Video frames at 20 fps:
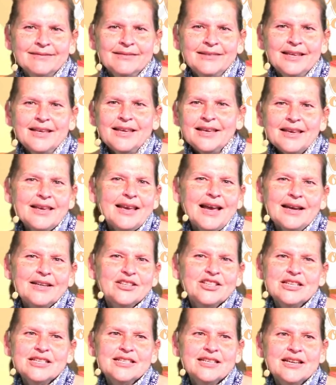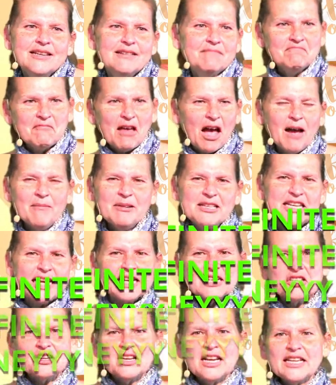He actually said, I'm a
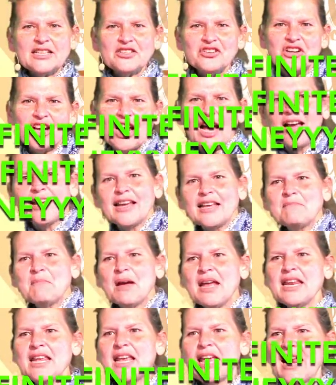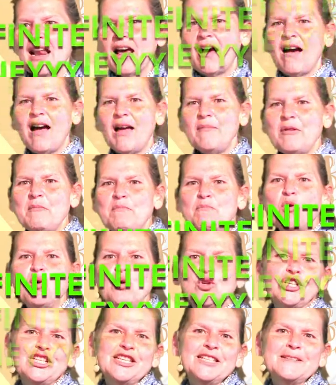tax collector and I get money and I'm
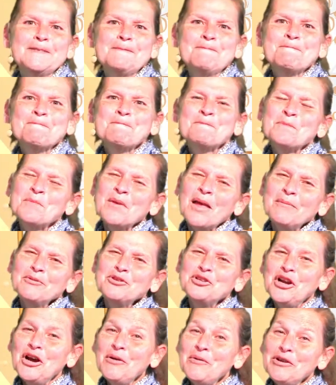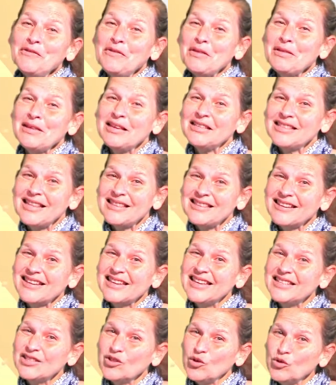important. Do you know one of the things that
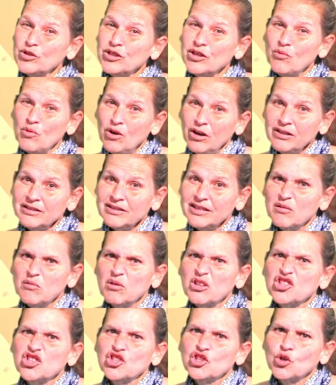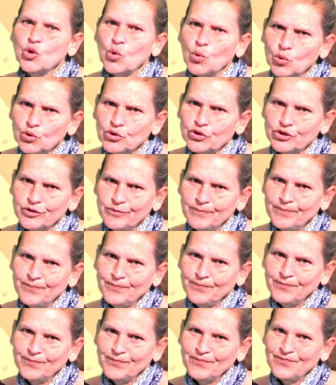Zacchaeus also was? He was short.
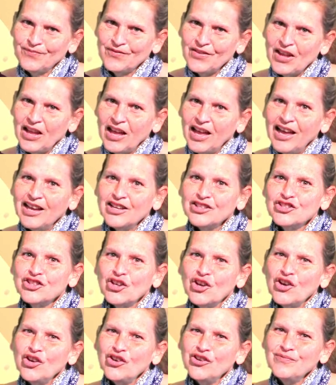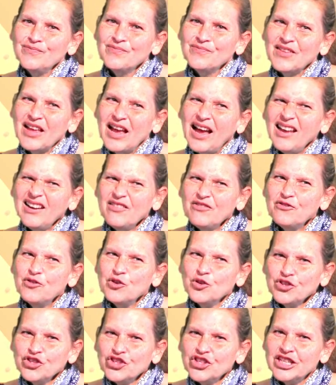So,
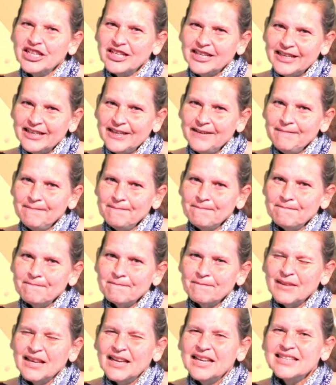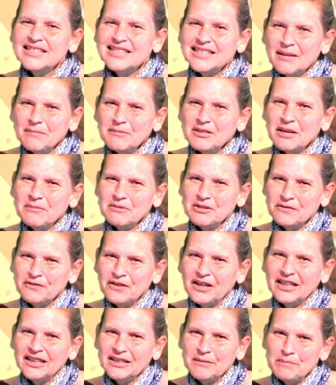unfortunately, he sometimes
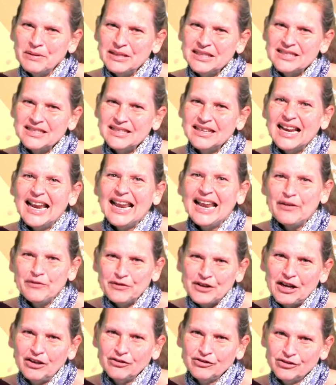felt a bit left out